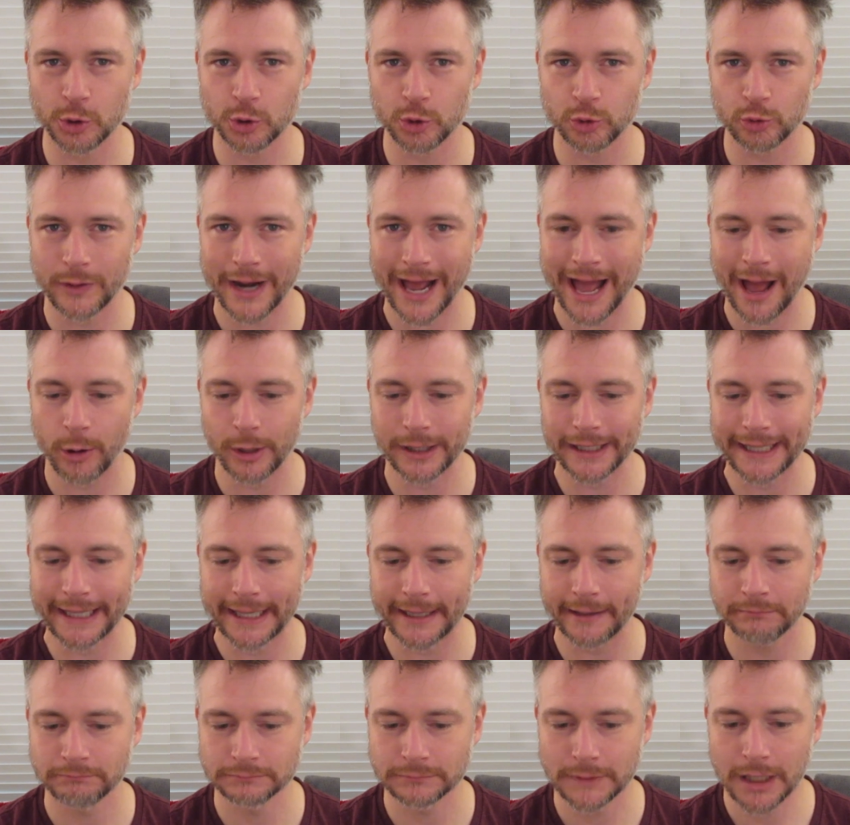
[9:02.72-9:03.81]

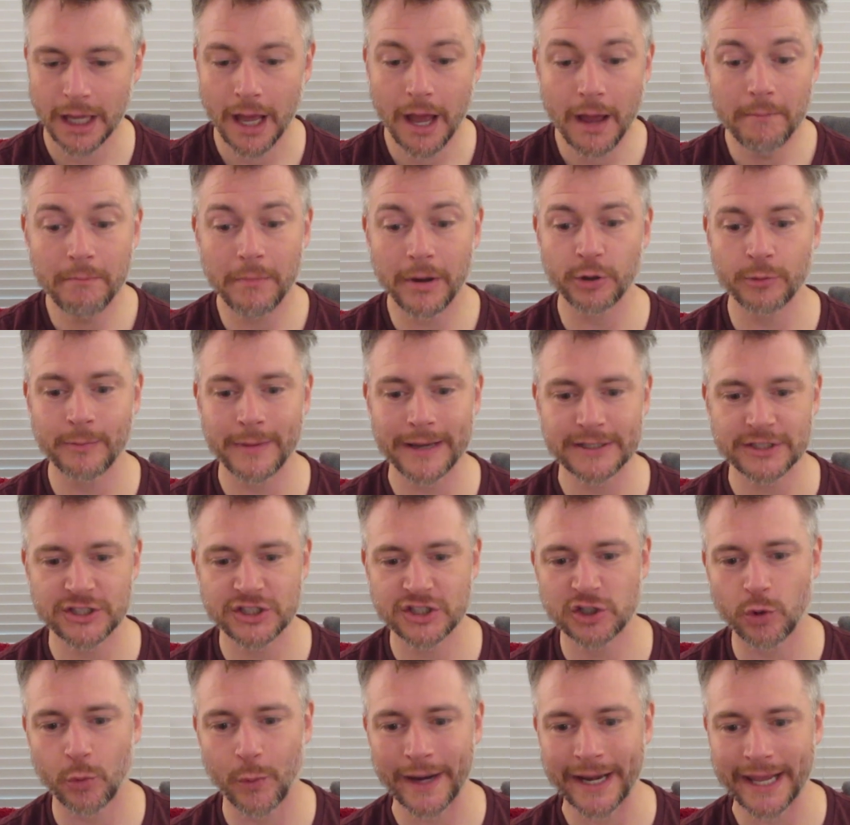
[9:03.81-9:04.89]
growly. Mother made
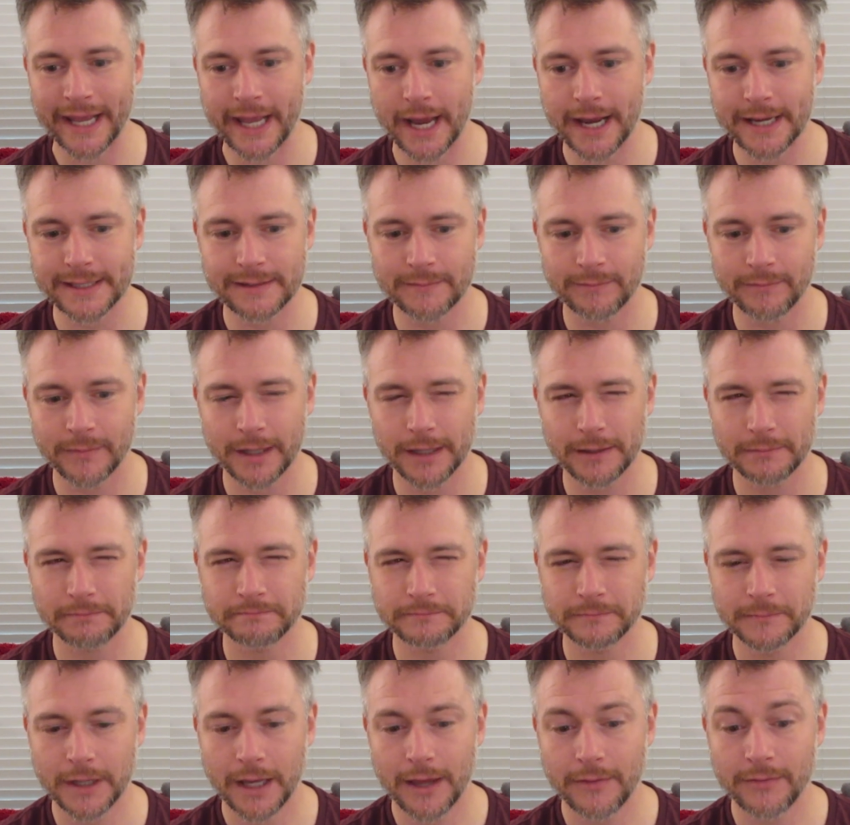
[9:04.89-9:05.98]
squinty eyes at me.
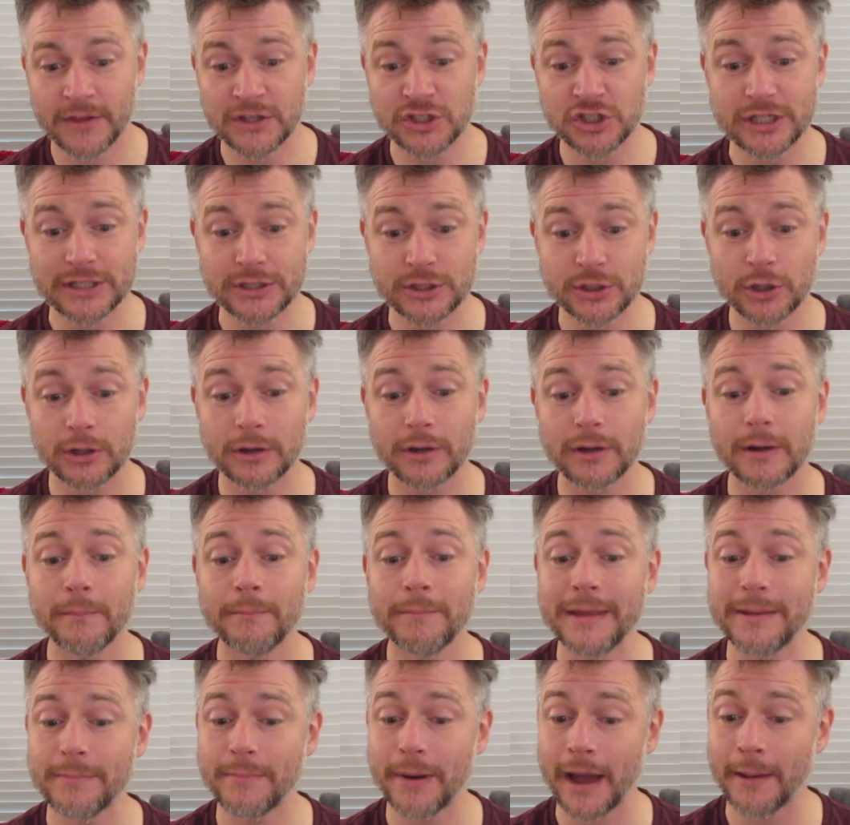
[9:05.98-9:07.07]
Then she took
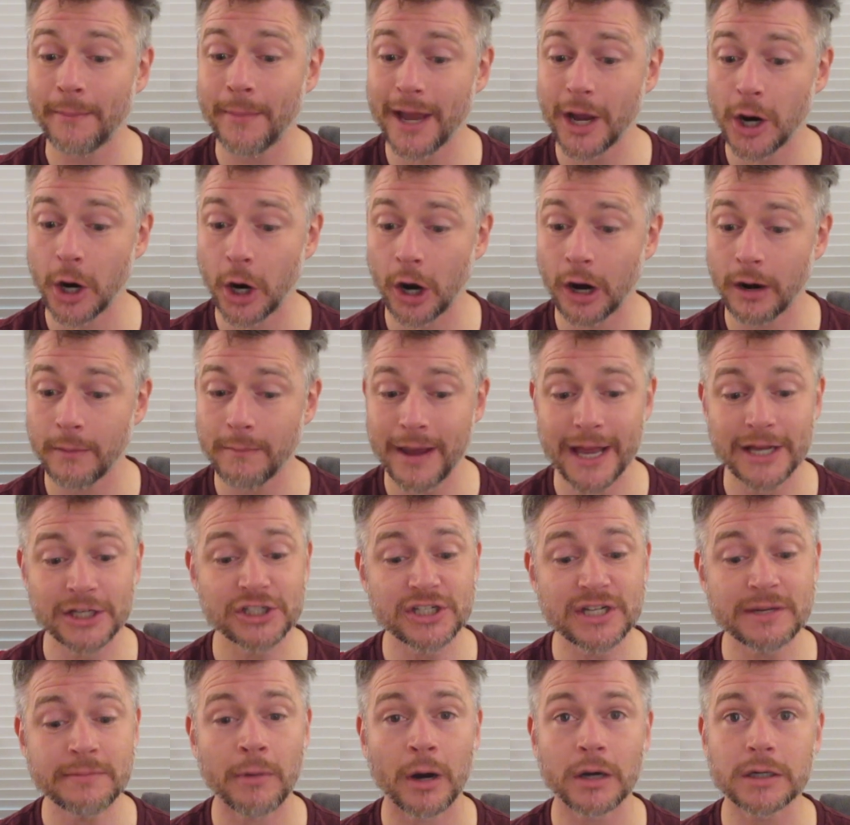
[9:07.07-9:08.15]
me by my arm and
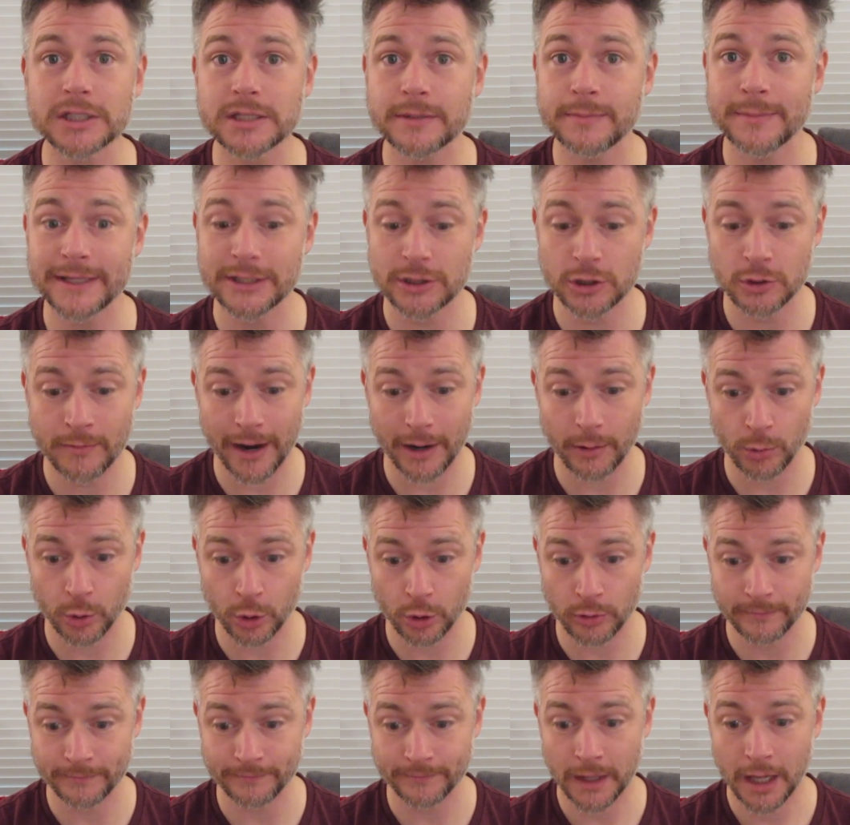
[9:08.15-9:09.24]
she marched me to my
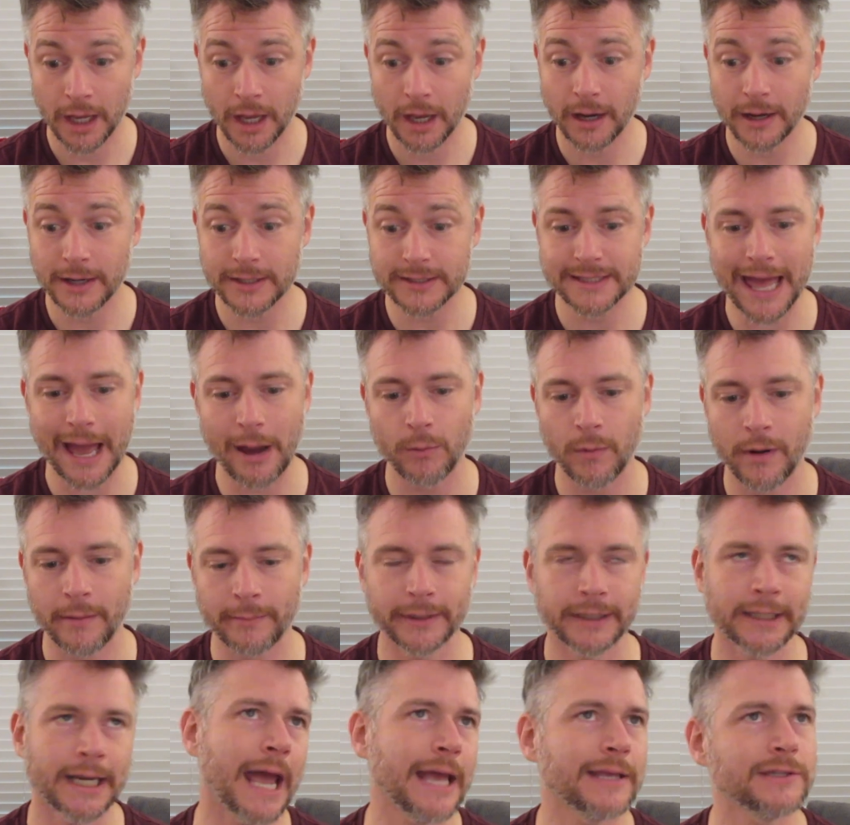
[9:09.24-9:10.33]
room, because that
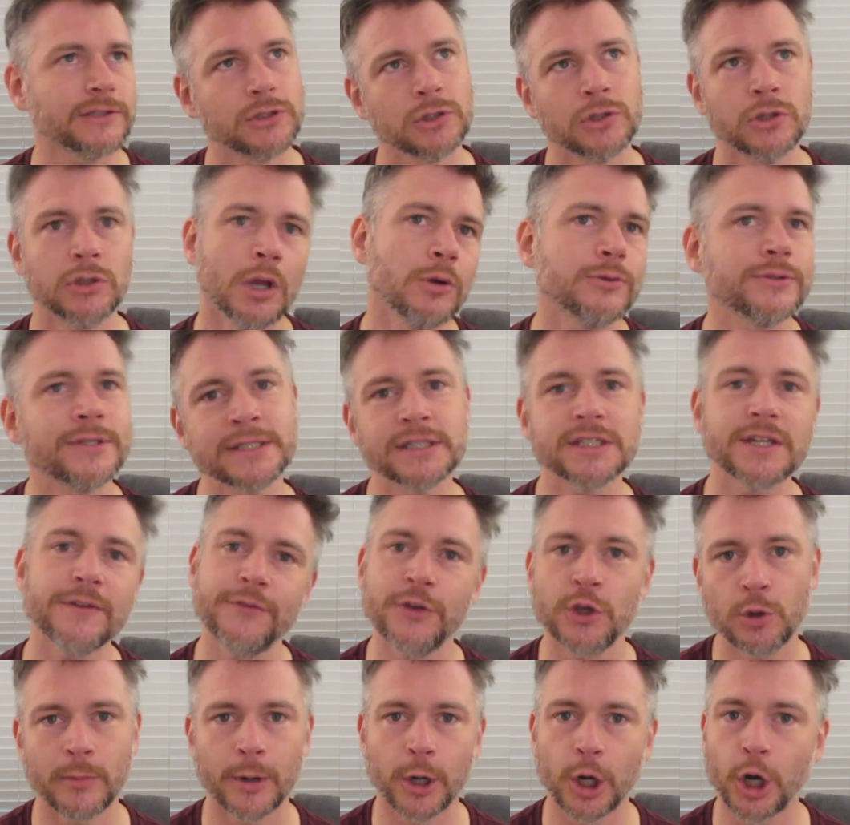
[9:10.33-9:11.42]
woman has no sense of
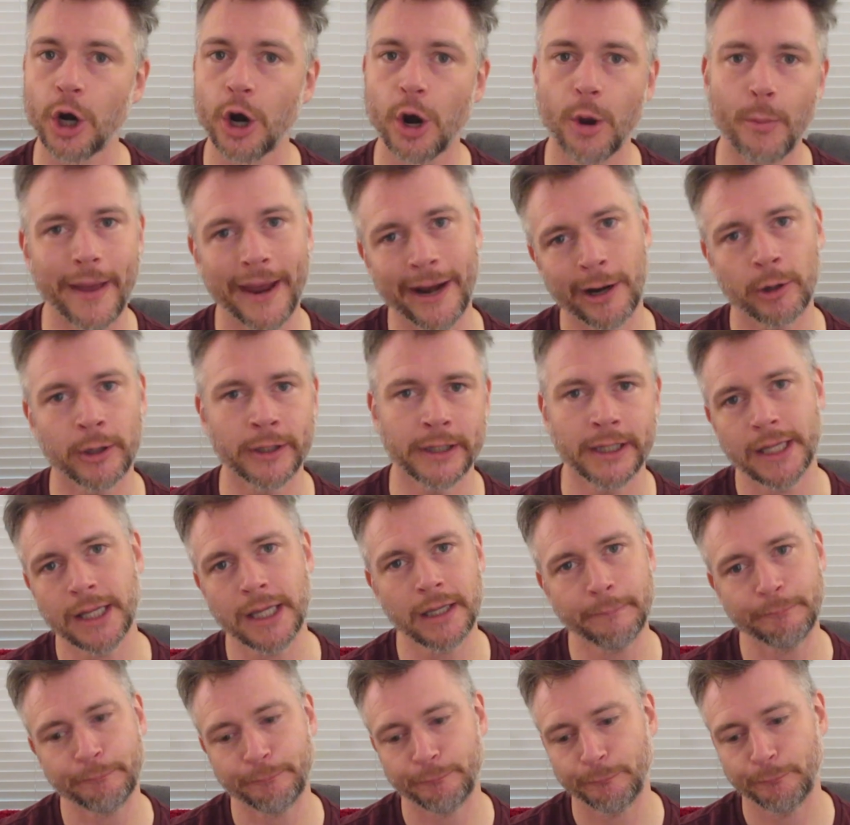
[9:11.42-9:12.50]
humor,
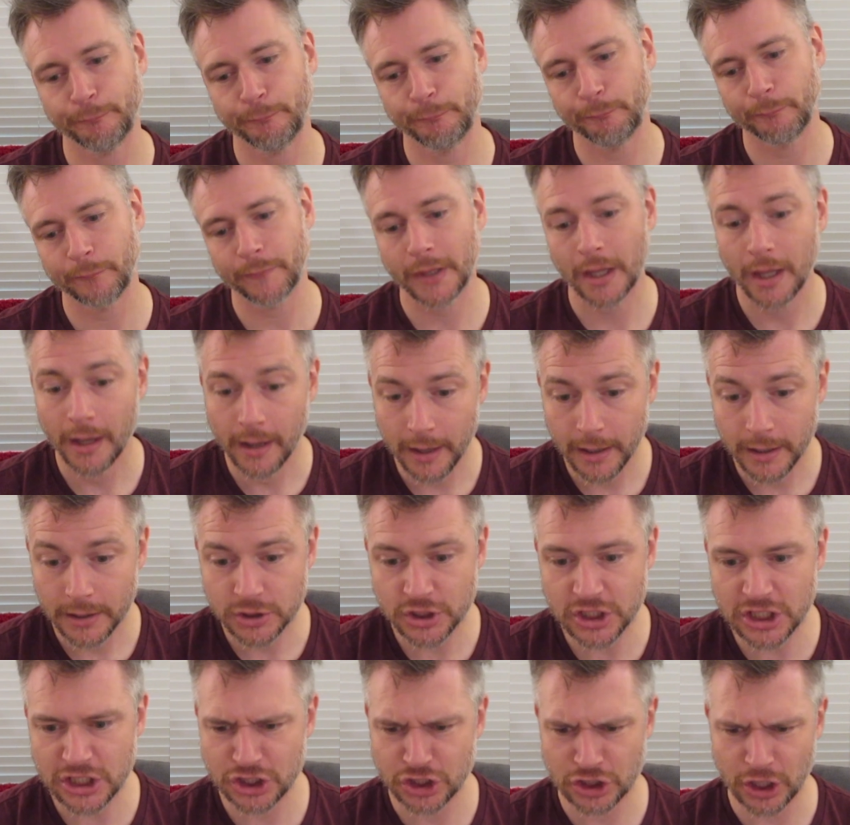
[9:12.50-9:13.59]
apparently.
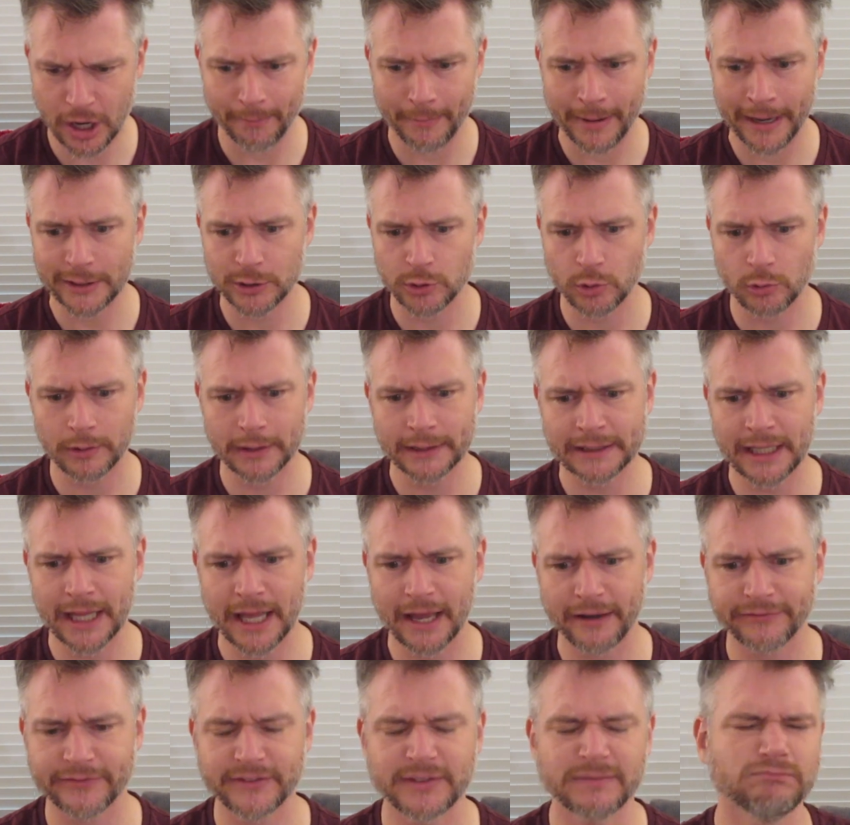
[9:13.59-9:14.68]
She shut my door and
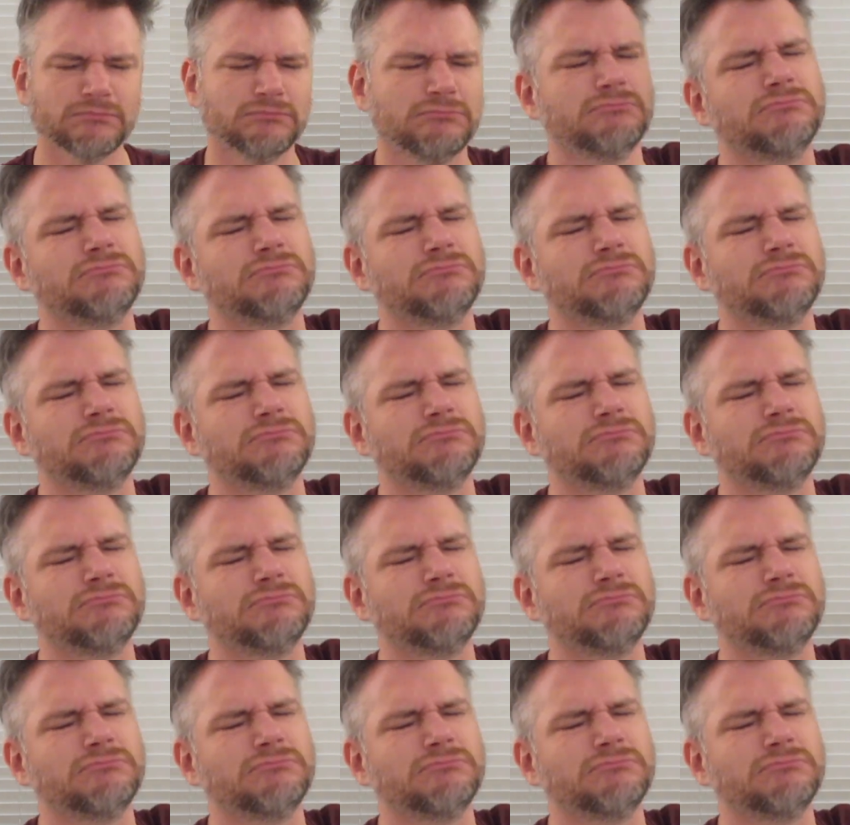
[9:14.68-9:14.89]
left.